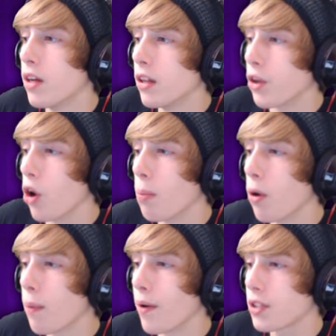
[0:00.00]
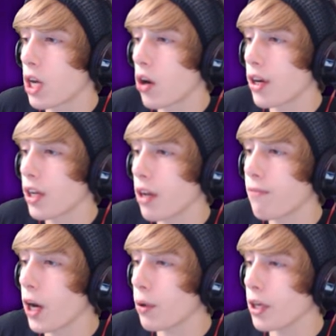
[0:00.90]
The totem Pokemon is carrying a
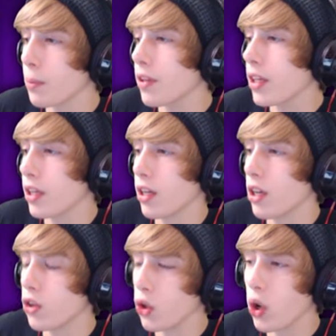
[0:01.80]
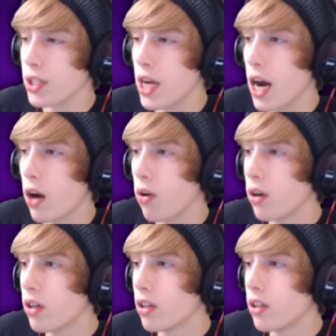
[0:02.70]
Firium Z. It is yours now.
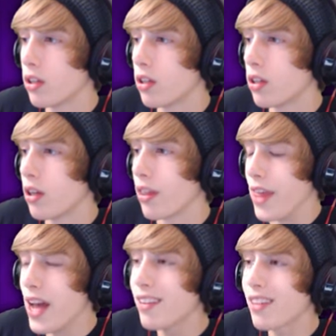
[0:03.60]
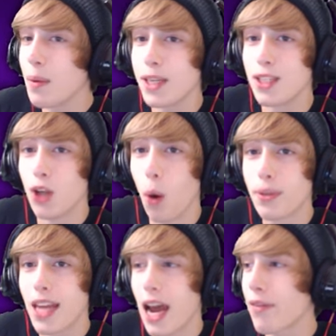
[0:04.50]
That is going to be
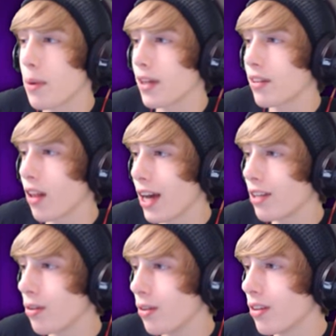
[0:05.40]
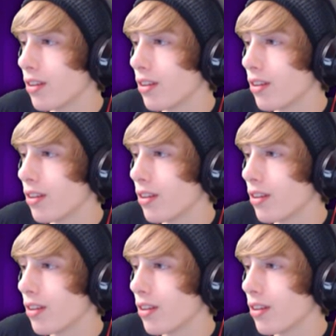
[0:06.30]
dope to have on my Salazzle.